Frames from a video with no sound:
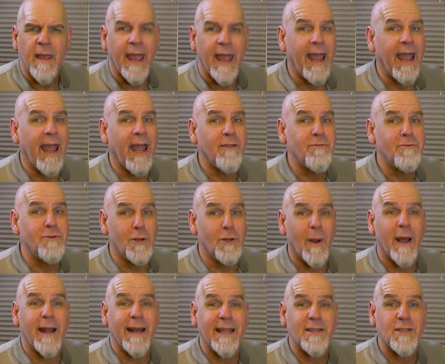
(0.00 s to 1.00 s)
And you
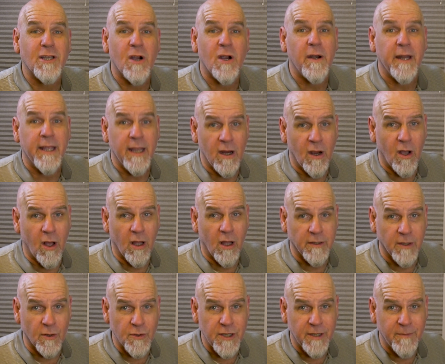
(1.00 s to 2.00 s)
know how to get to Carnegie Hall,
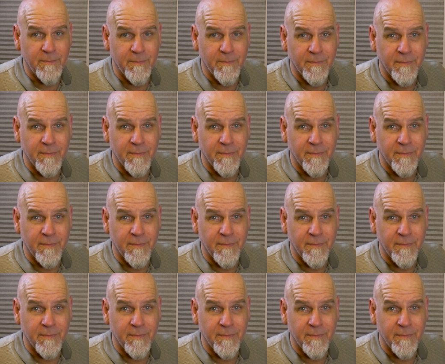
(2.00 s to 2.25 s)
don't you?